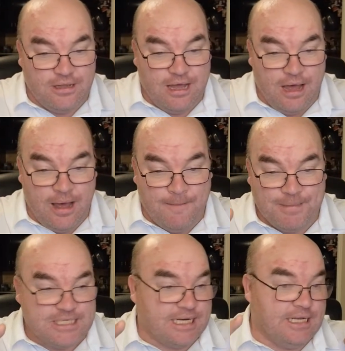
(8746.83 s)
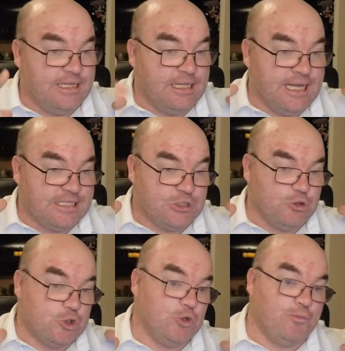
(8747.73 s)
particularly the last two
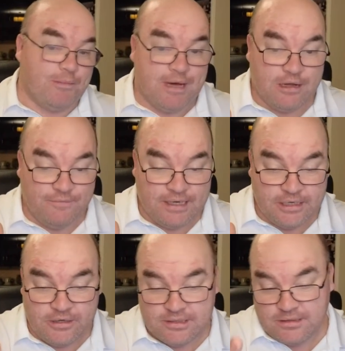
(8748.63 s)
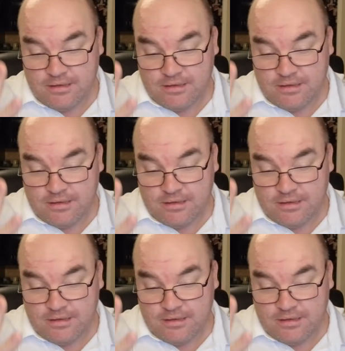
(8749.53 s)
supermarket videos,